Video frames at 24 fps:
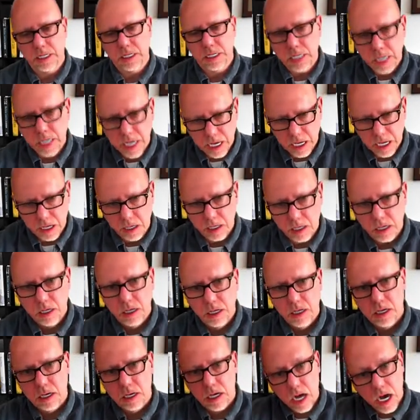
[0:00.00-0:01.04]
Again,
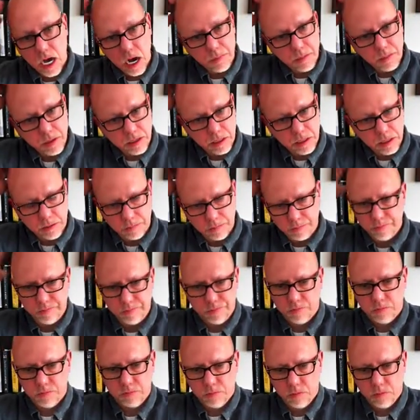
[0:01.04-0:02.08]
copying
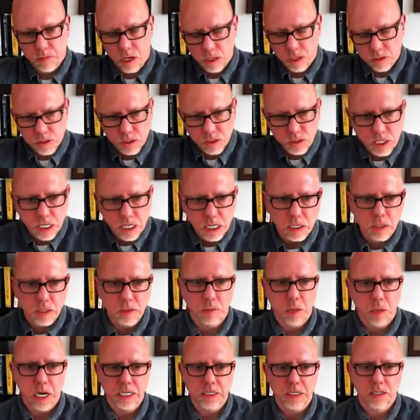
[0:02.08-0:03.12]
hundreds of
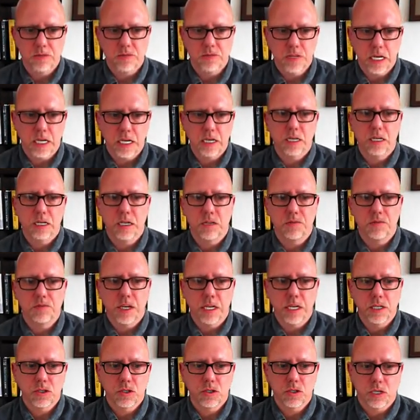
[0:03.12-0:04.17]
gigabytes of data if
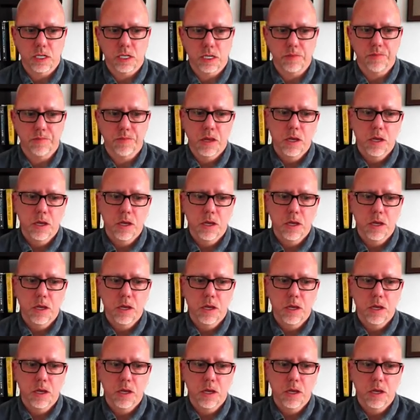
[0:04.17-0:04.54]
necessary.